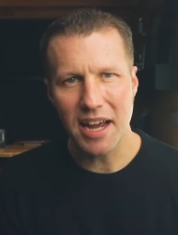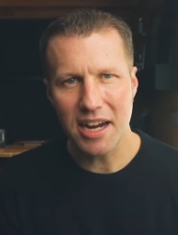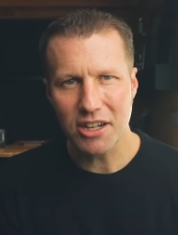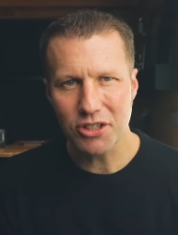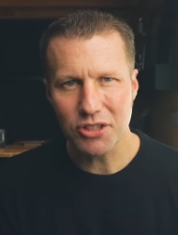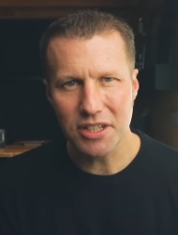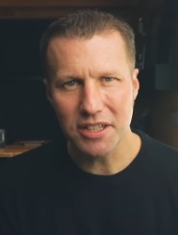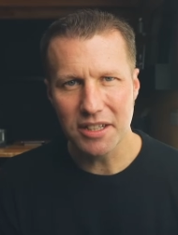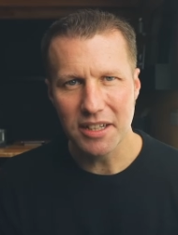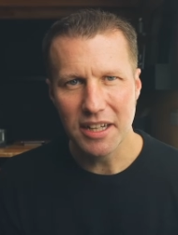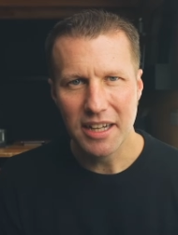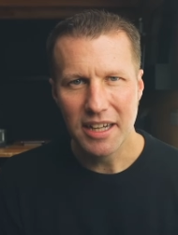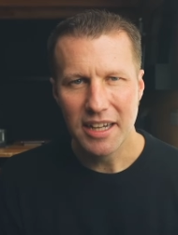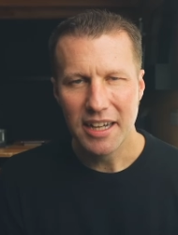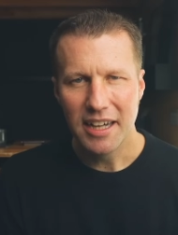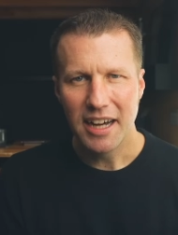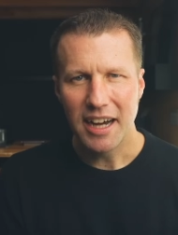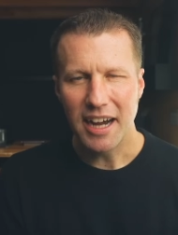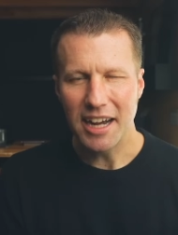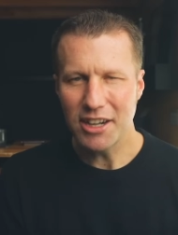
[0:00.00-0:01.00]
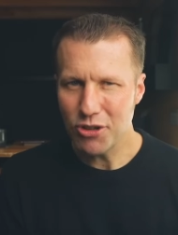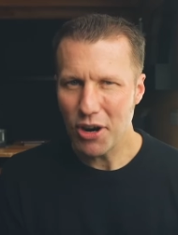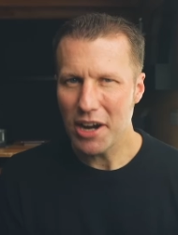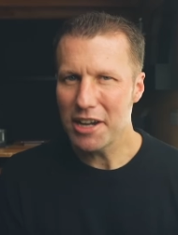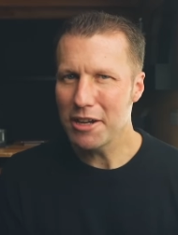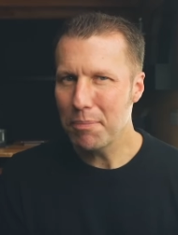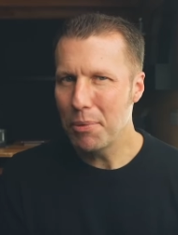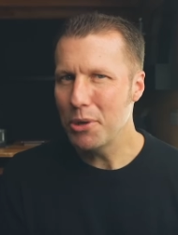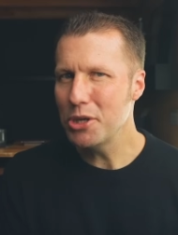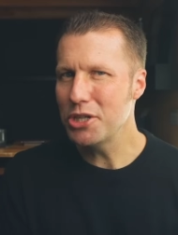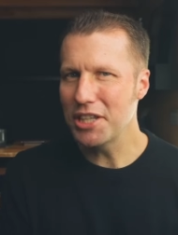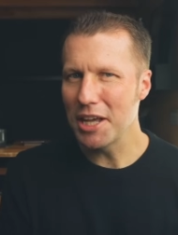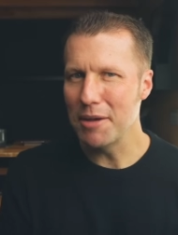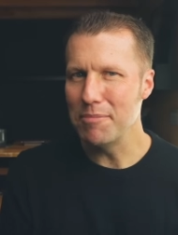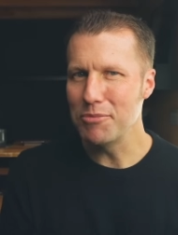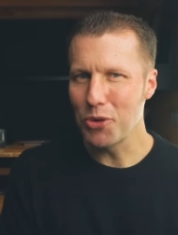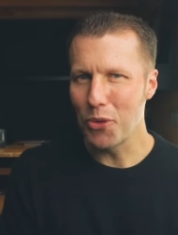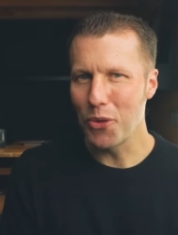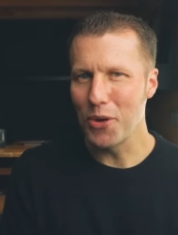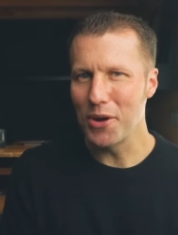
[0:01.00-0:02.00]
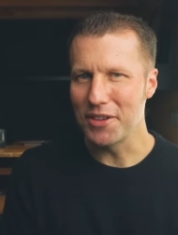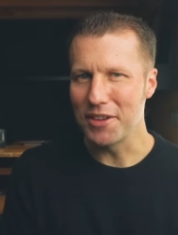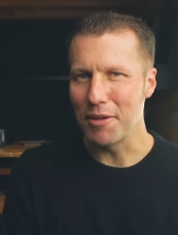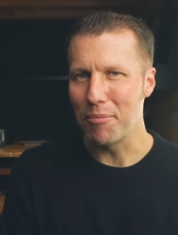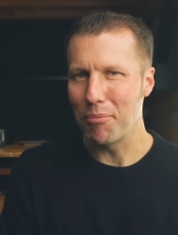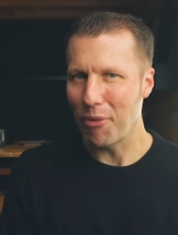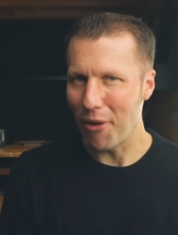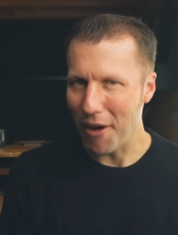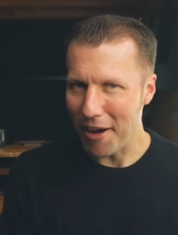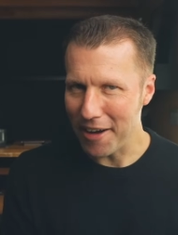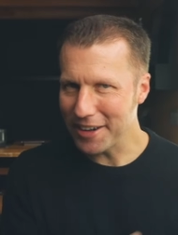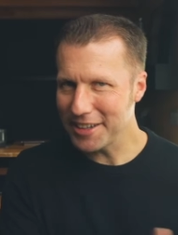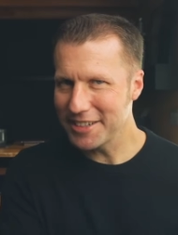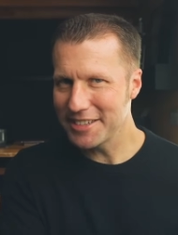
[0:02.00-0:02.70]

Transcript: actually I tried to push them toward the product